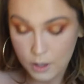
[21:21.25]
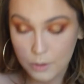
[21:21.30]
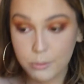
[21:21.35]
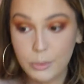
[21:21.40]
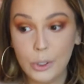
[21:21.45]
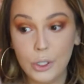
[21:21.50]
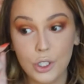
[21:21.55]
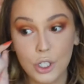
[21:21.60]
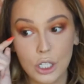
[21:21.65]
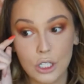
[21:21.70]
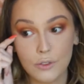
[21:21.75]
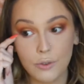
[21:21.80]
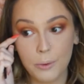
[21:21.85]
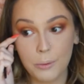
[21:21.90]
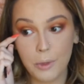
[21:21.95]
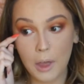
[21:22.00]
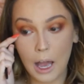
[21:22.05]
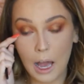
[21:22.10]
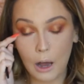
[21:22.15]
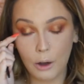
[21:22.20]
but just from
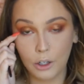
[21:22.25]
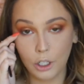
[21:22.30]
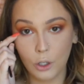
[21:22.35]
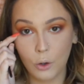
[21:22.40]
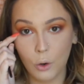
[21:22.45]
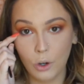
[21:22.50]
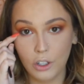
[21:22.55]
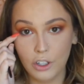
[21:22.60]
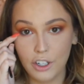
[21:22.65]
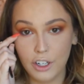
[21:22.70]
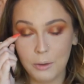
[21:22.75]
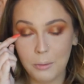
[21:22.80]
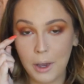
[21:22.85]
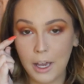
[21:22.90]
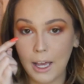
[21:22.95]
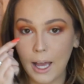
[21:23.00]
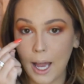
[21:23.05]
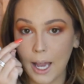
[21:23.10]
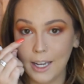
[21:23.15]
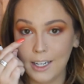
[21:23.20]
the outer corner to my
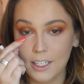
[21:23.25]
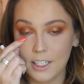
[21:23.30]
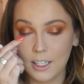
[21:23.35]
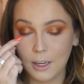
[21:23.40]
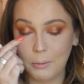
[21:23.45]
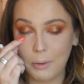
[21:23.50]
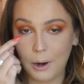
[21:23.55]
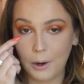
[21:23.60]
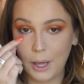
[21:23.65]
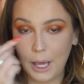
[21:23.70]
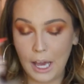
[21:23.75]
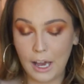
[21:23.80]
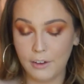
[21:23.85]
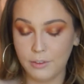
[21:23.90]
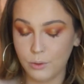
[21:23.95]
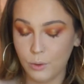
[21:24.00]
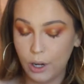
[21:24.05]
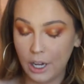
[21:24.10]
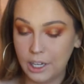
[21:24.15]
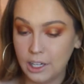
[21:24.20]
eye to about
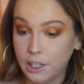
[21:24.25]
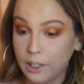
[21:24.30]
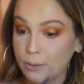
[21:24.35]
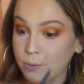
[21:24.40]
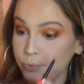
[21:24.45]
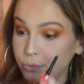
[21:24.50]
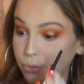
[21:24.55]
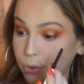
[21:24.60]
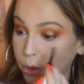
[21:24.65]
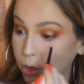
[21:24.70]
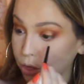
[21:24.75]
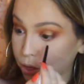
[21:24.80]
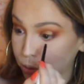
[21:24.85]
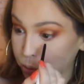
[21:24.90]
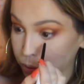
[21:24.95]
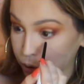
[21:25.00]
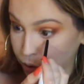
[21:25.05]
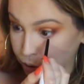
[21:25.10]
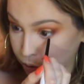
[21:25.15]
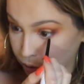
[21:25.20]
halfway
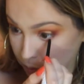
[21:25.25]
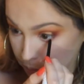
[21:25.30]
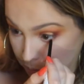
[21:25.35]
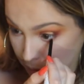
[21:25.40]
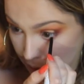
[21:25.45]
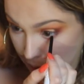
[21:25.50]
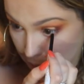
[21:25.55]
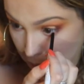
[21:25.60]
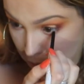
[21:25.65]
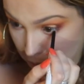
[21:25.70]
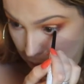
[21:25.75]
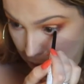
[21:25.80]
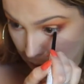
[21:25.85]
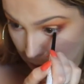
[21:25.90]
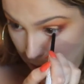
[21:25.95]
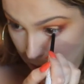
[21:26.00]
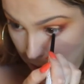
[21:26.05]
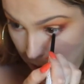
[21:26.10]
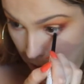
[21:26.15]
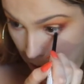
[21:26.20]
through my
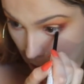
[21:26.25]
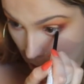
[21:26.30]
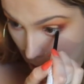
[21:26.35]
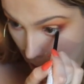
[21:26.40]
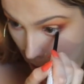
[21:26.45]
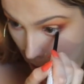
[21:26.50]
waterline.